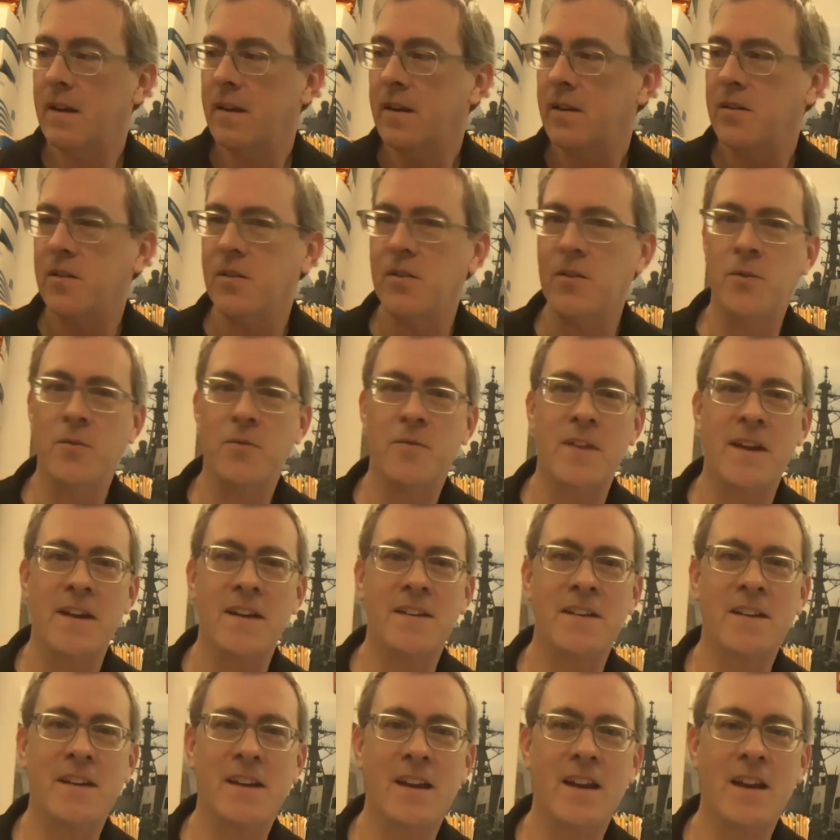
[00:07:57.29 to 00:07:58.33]
So
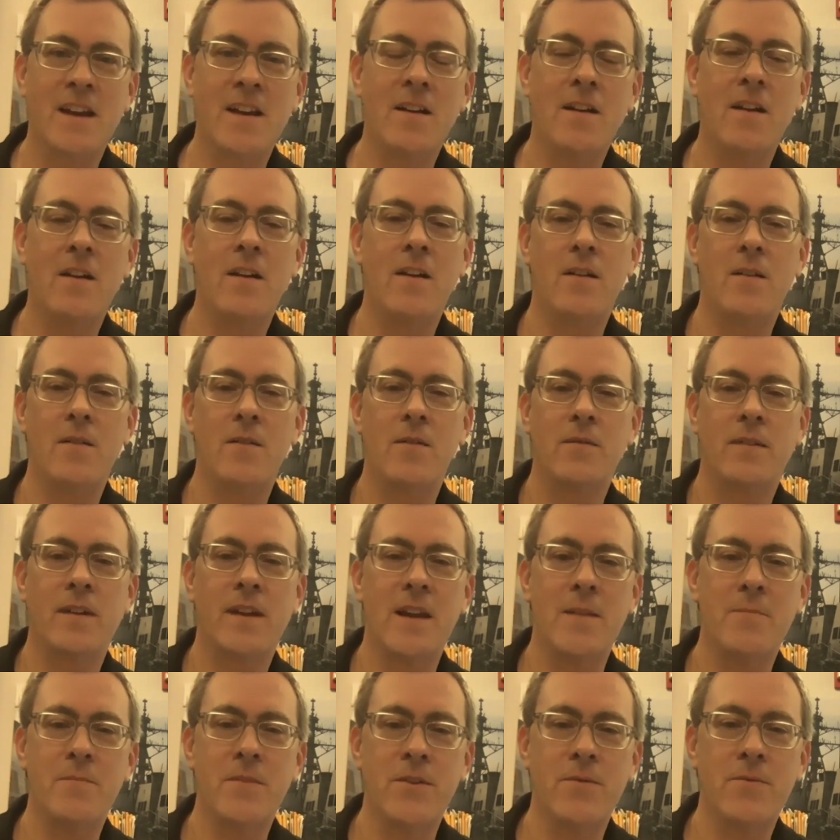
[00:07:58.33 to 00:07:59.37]
thanks again.
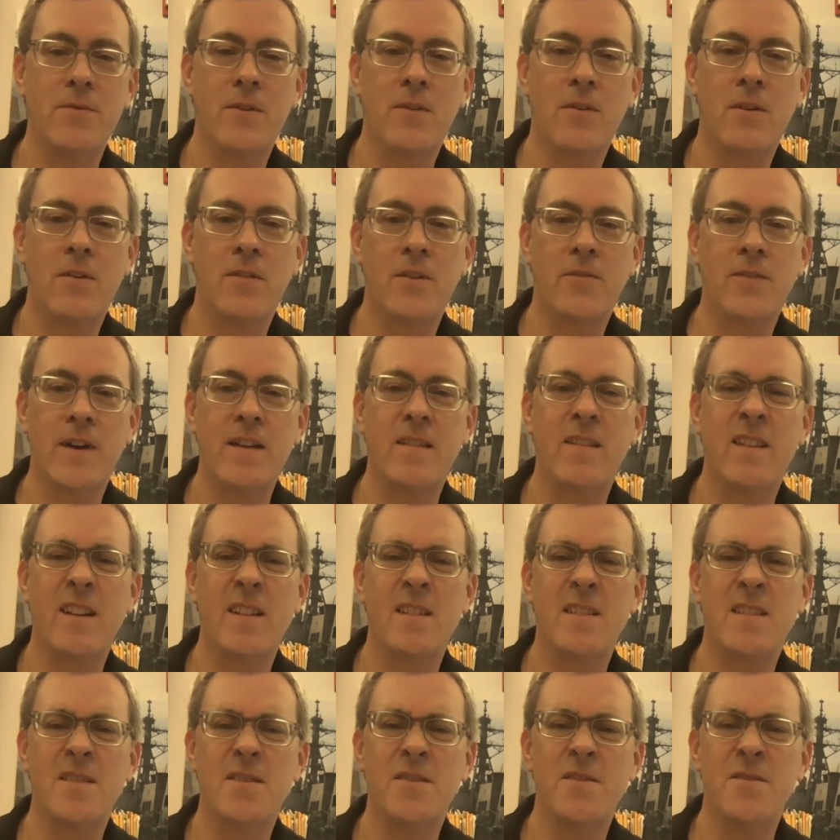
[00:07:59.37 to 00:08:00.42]
Keep doing all the great
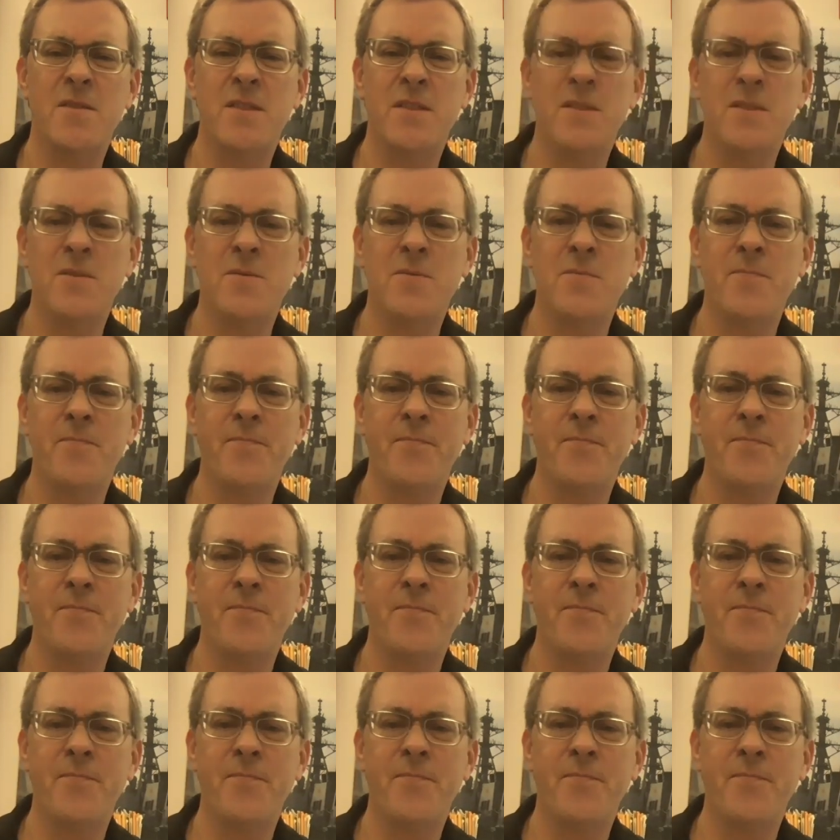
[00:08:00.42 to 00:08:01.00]
things that you do,